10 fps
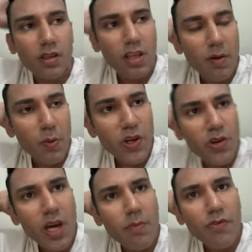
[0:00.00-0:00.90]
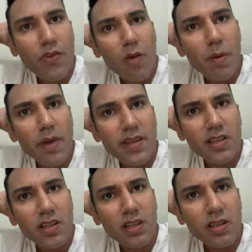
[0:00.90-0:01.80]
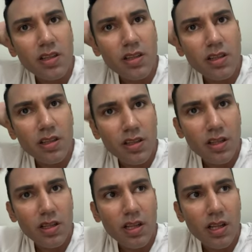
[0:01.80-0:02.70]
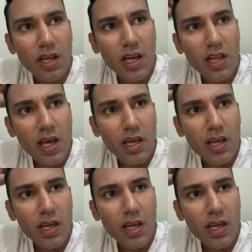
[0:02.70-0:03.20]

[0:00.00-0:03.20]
I mean, when you come from a middle, uh,